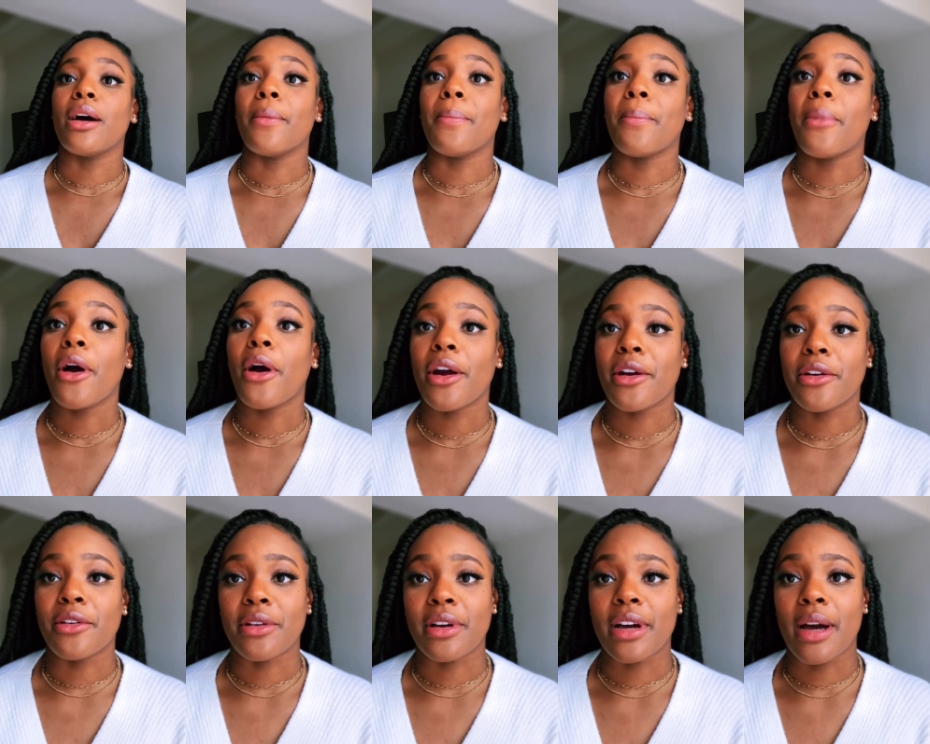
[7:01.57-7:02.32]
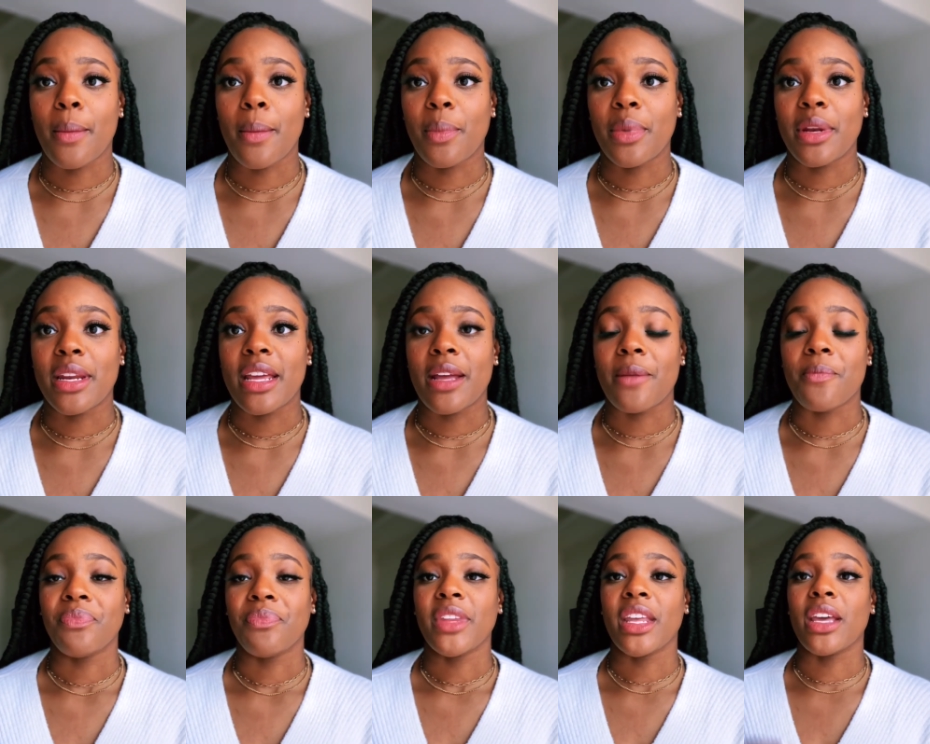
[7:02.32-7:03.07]
a partner company,
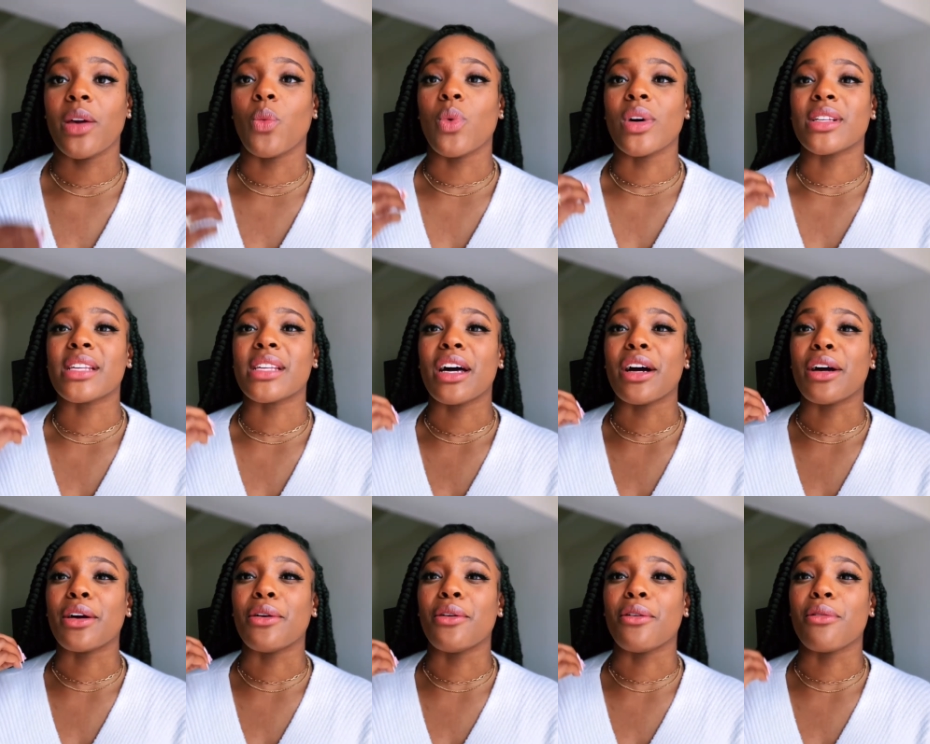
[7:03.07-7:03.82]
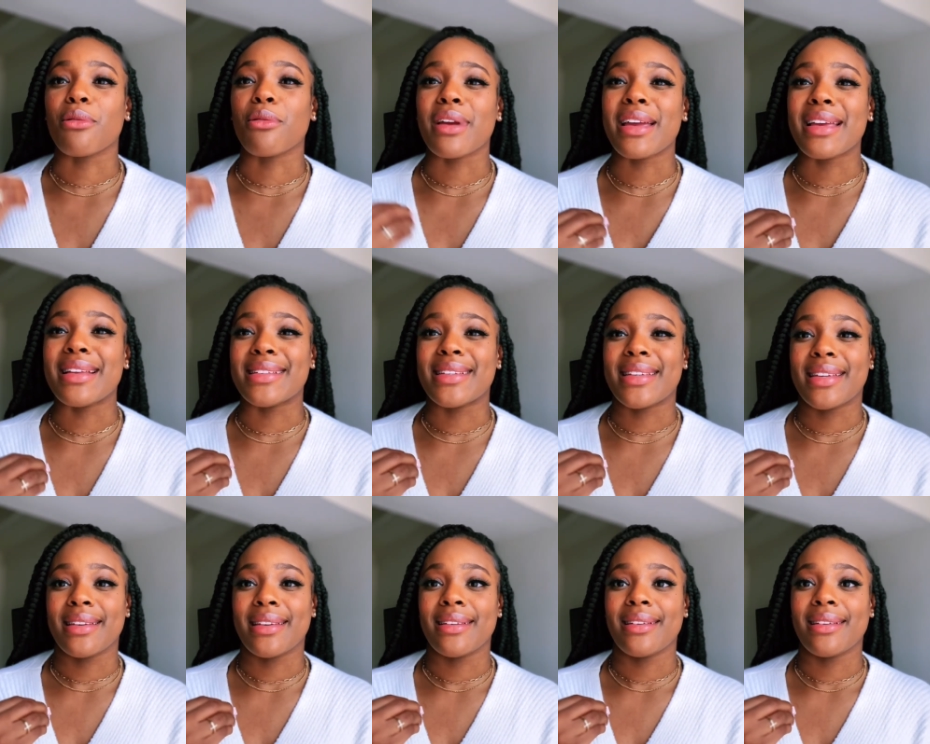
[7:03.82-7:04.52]
it was a great,